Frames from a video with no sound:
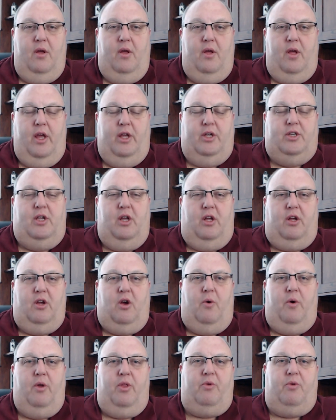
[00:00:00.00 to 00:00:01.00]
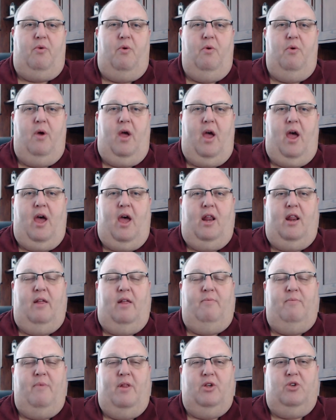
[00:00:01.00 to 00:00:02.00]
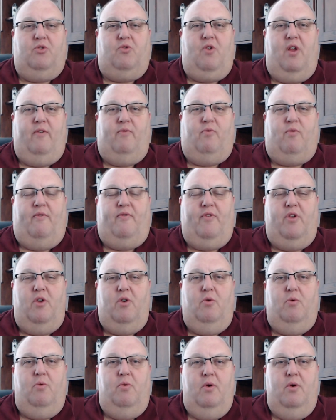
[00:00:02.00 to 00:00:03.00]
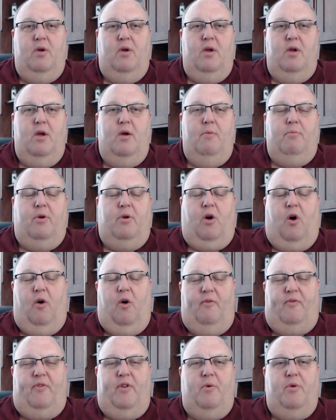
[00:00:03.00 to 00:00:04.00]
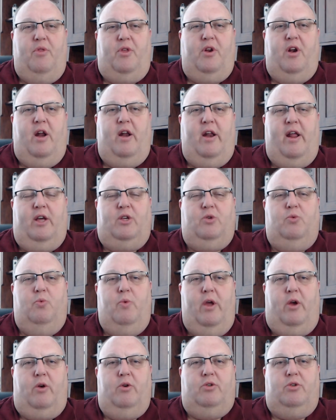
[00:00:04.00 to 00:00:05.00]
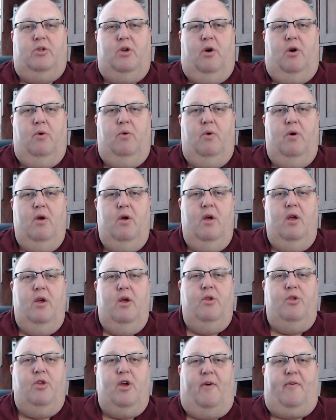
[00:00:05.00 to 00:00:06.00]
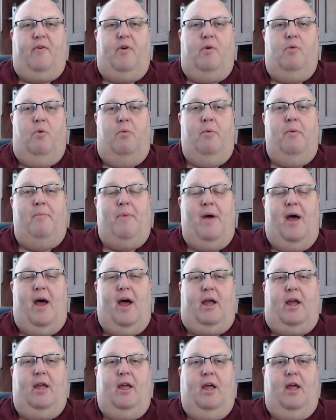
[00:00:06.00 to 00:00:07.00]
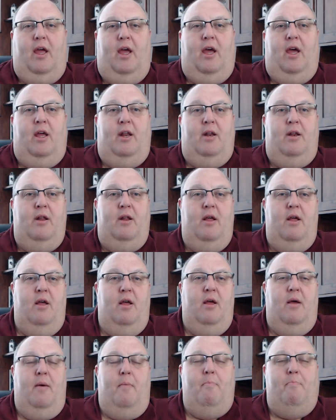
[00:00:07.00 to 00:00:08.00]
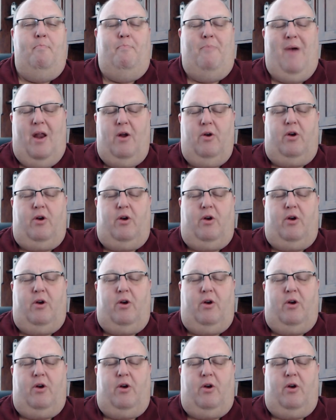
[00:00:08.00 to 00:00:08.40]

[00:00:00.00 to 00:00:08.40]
He's still going through an administrative review, but hopefully within the next week or so, Jeffrey will be back in better